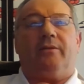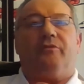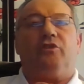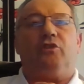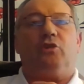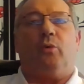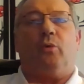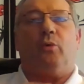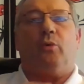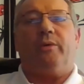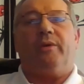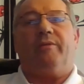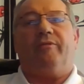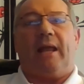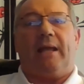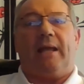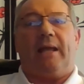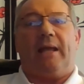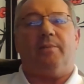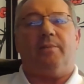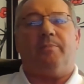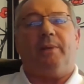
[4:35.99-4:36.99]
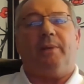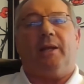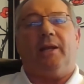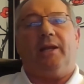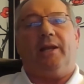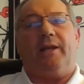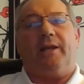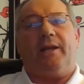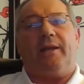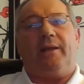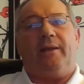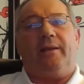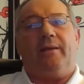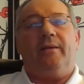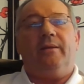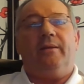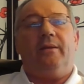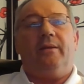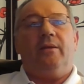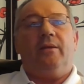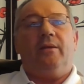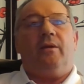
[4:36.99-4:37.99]
showing the flexibility
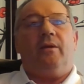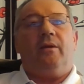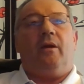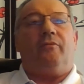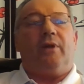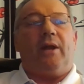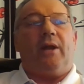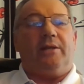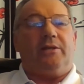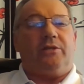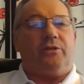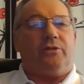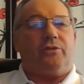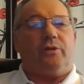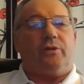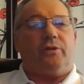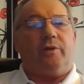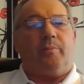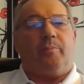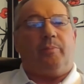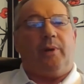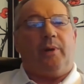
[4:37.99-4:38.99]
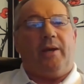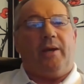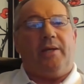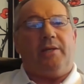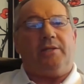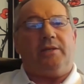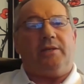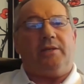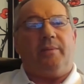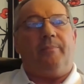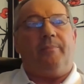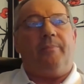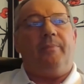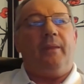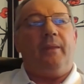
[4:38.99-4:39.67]
of registered apprenticeship,